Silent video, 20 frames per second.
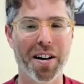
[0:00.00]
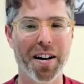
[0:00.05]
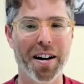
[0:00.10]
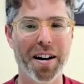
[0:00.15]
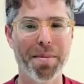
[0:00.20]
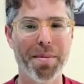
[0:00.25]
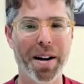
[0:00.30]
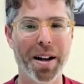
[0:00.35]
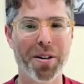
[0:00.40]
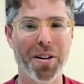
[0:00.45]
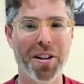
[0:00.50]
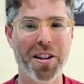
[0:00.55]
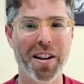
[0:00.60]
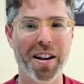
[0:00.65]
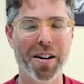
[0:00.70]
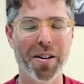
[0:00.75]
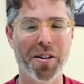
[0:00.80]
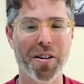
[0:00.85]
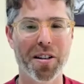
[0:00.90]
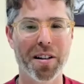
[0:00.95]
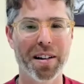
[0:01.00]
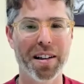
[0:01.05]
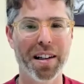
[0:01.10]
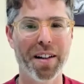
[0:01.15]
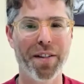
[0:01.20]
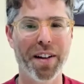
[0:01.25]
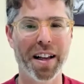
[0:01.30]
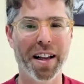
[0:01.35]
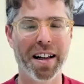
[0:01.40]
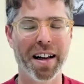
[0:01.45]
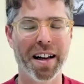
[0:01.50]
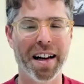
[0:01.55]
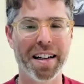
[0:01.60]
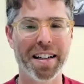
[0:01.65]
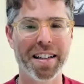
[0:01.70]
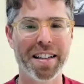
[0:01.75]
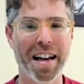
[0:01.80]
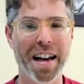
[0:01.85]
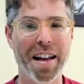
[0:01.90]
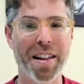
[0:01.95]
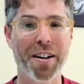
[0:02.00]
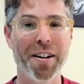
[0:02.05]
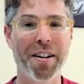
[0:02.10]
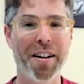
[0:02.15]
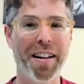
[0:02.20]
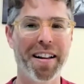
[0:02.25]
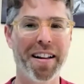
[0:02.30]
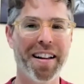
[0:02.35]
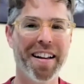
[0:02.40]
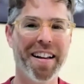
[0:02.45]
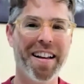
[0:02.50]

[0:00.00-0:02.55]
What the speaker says: on Michael Singer's Living Untethered